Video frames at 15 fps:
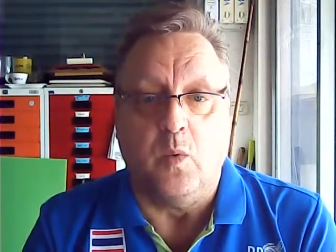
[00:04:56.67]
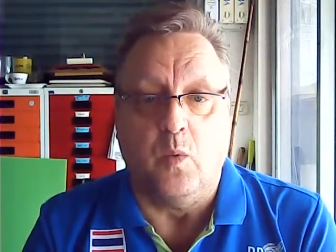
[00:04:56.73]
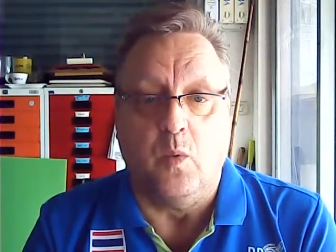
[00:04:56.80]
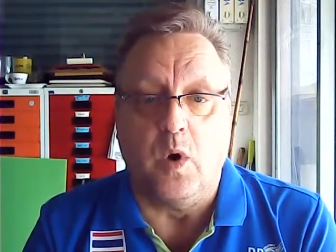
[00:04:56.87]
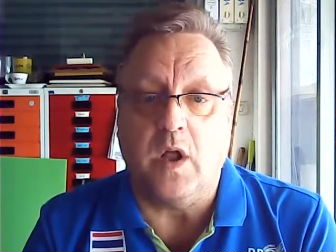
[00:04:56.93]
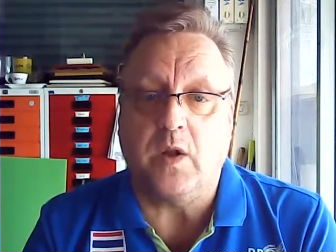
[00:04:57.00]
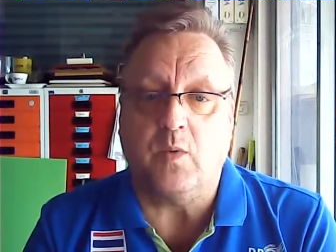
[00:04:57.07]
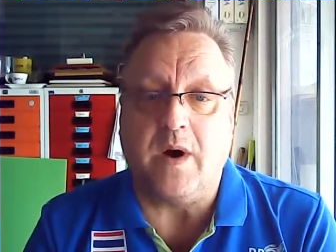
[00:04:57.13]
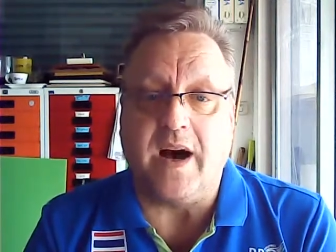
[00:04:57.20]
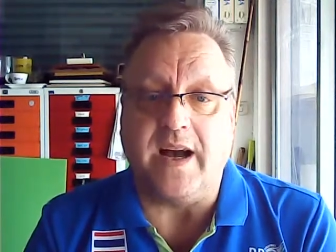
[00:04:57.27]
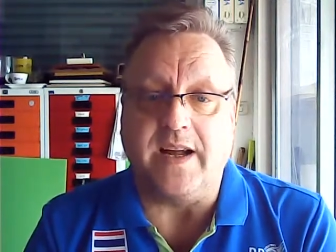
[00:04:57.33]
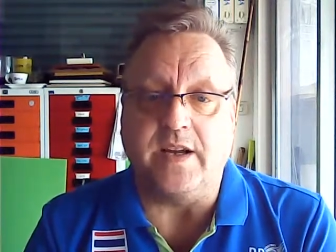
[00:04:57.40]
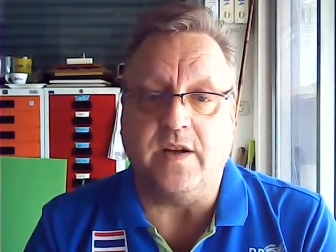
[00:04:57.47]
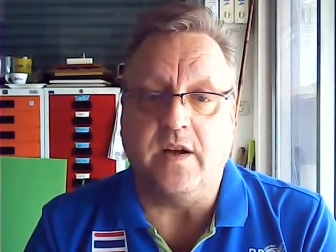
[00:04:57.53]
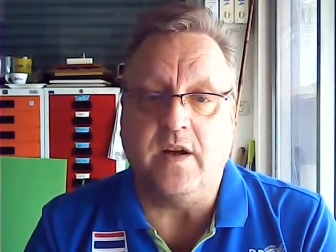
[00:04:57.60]

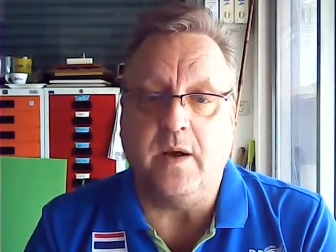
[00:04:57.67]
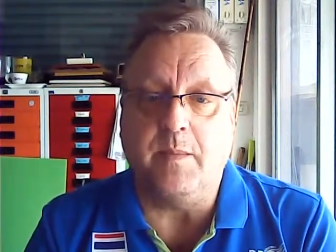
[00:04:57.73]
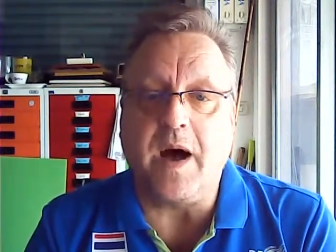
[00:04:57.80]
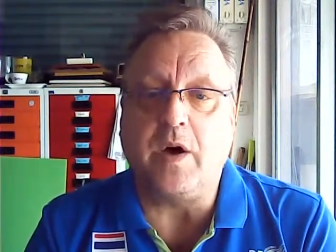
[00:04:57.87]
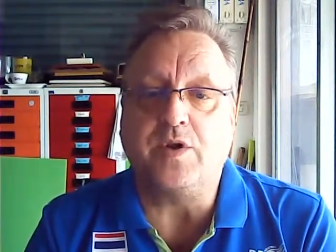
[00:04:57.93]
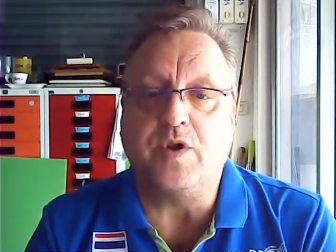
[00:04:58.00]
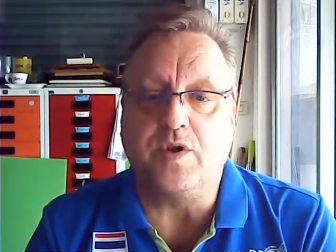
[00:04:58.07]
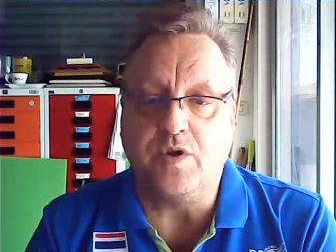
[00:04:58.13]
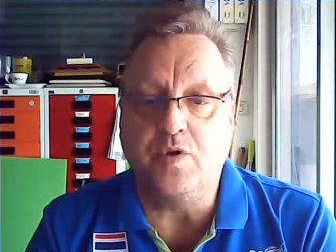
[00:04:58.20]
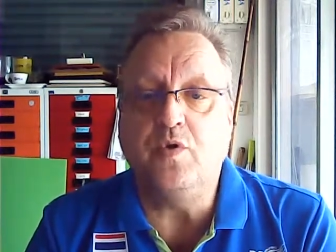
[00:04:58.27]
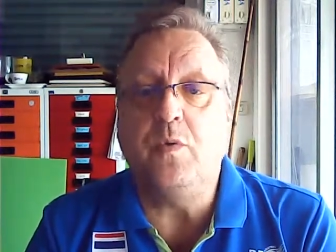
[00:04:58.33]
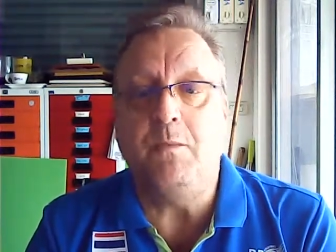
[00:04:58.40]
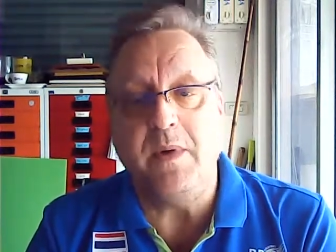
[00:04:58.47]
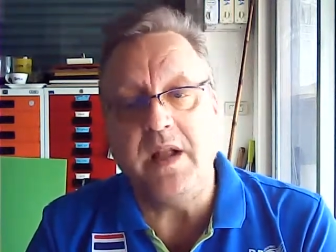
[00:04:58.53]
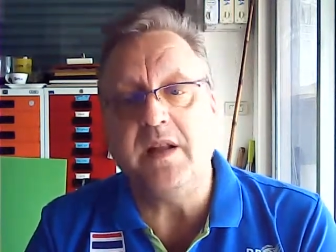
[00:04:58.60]
Worldwide, about
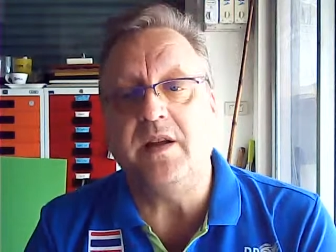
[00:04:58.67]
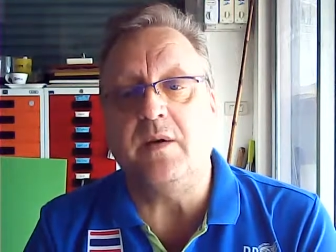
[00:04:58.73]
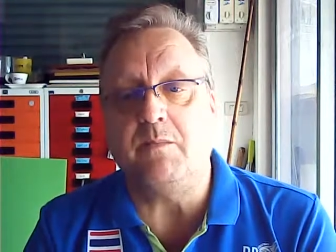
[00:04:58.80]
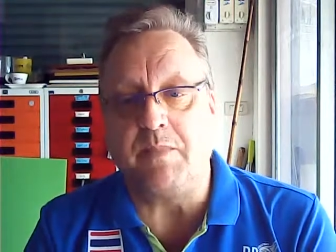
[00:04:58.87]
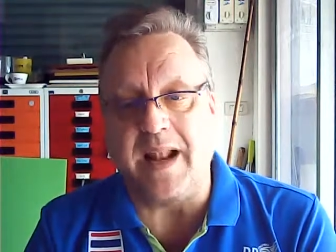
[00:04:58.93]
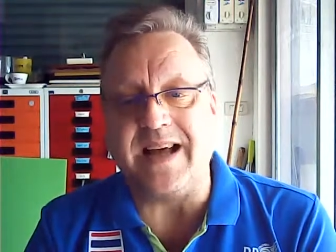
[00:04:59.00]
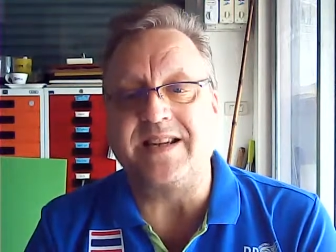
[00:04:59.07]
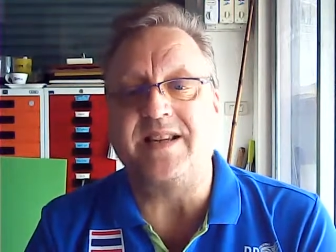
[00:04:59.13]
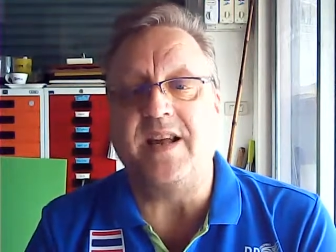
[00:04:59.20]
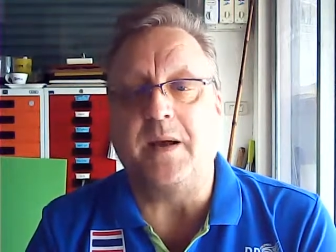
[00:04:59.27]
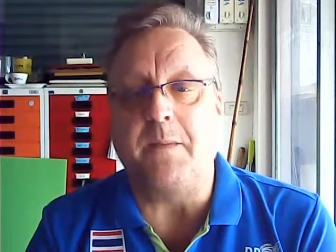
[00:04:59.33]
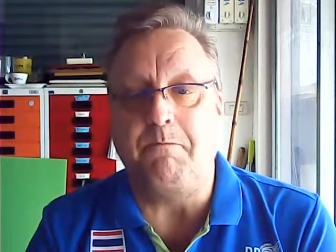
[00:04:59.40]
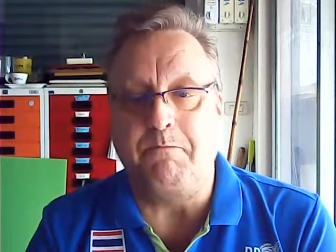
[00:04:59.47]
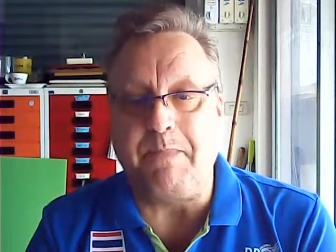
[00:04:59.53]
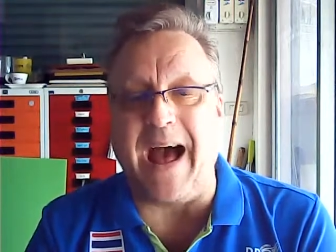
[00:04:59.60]
2 million
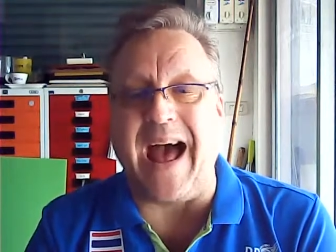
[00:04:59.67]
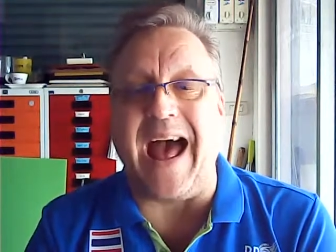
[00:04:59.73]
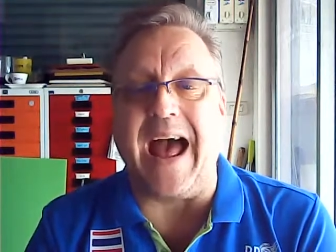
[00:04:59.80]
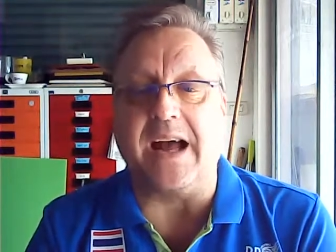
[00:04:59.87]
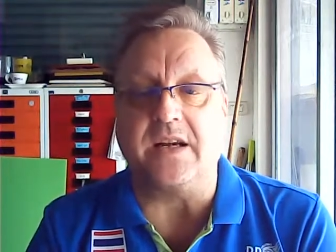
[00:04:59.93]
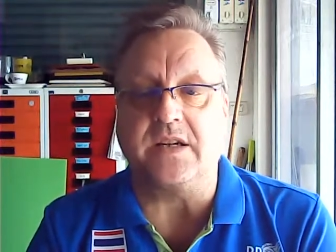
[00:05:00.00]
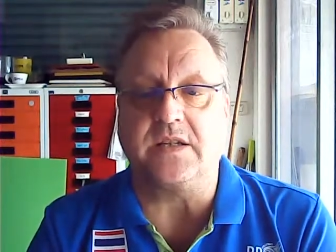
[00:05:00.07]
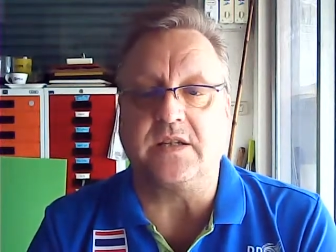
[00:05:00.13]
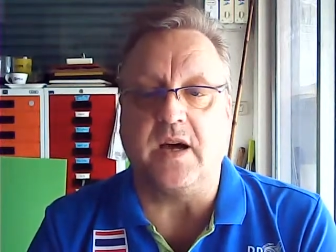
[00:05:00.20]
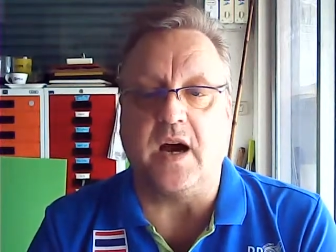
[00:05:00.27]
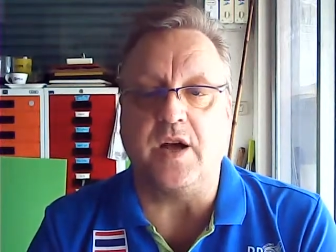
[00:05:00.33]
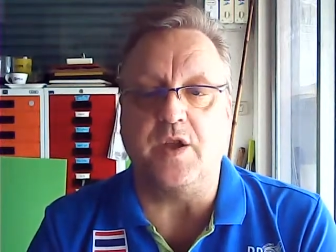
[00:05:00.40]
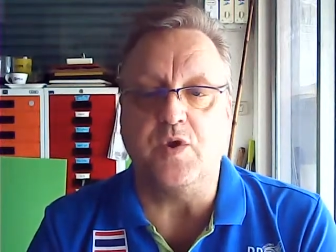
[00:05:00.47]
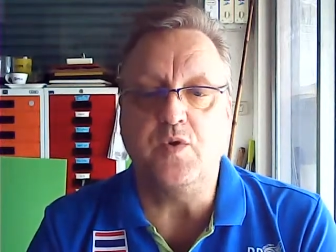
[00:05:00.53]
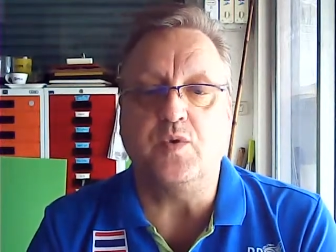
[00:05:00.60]
plastic bags
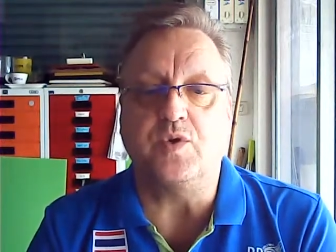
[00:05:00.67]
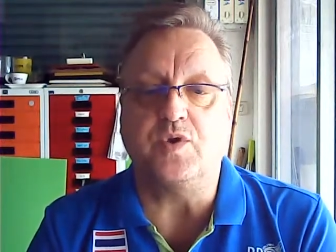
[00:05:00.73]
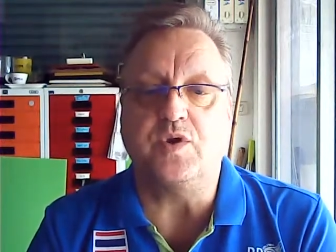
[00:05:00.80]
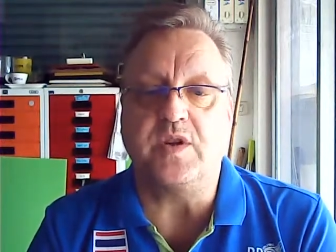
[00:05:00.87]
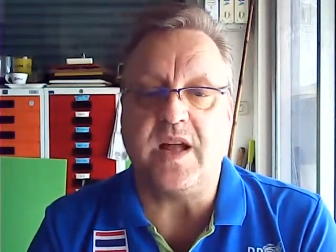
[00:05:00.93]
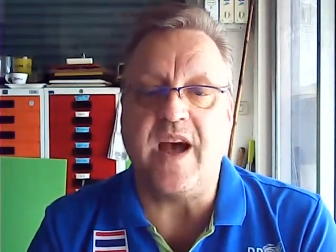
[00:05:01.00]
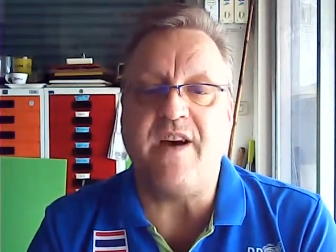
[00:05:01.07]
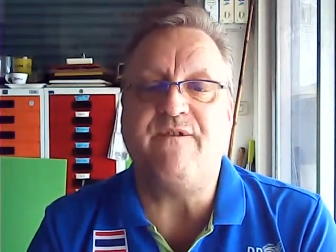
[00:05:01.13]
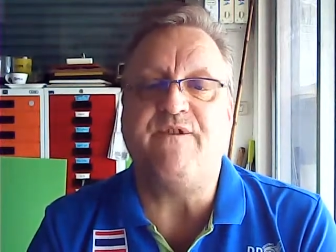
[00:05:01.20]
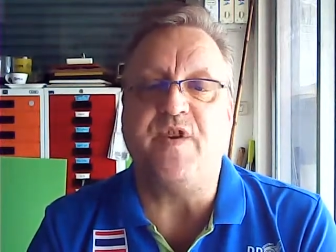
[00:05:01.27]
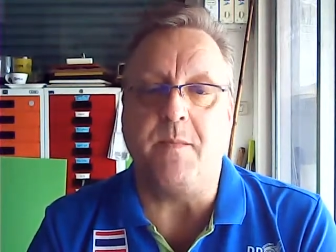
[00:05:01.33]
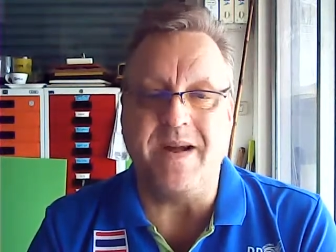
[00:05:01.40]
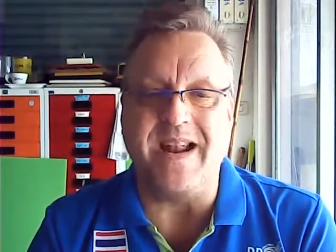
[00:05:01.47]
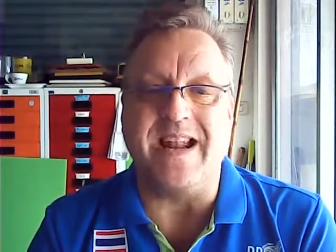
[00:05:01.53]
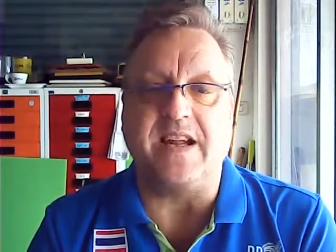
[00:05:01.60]
are used
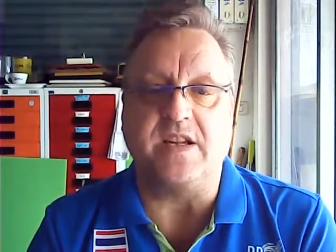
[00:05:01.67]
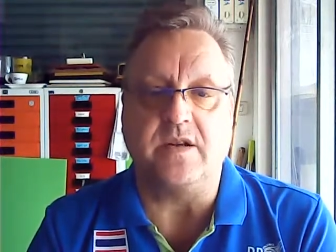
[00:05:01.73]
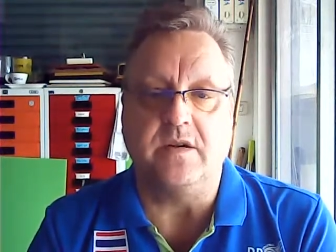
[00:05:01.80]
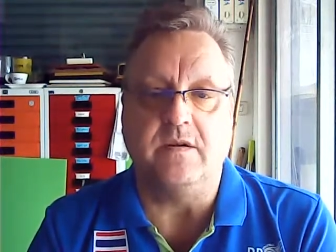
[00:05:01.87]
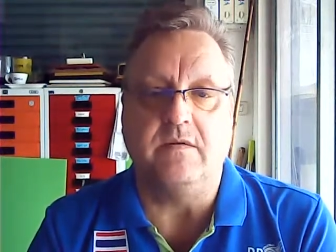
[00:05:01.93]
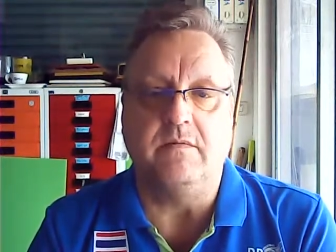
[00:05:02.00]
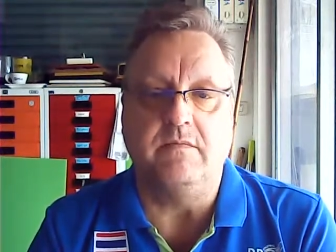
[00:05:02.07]
every minute.